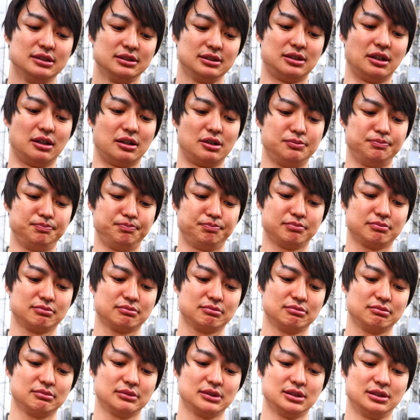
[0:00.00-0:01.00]
So,
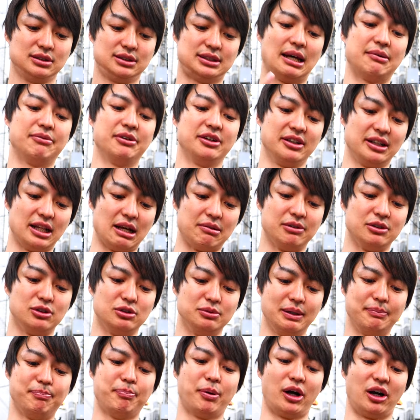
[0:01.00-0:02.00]
7-Eleven
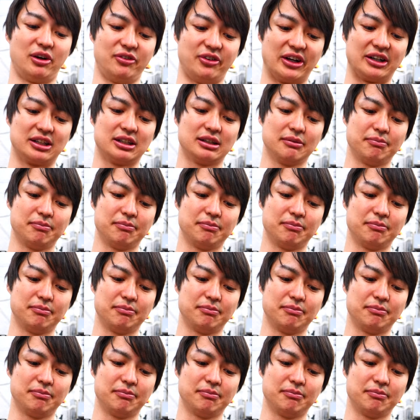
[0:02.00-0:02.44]
would be perfect.